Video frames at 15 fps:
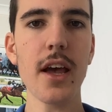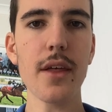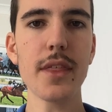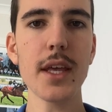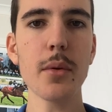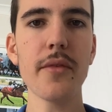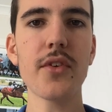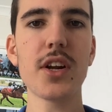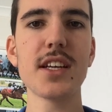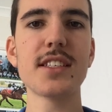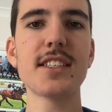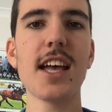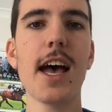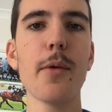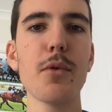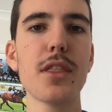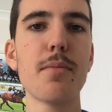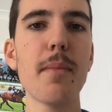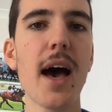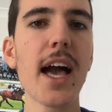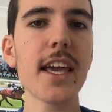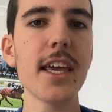I think we've got to start with
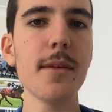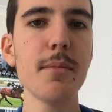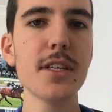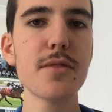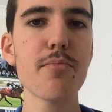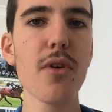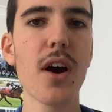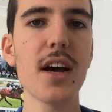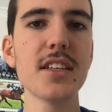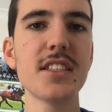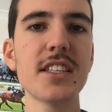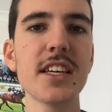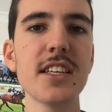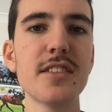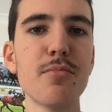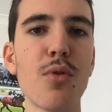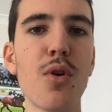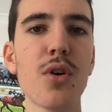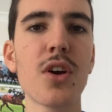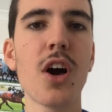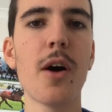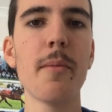market mispricing is
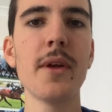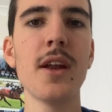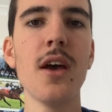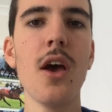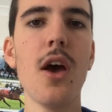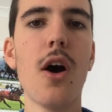more common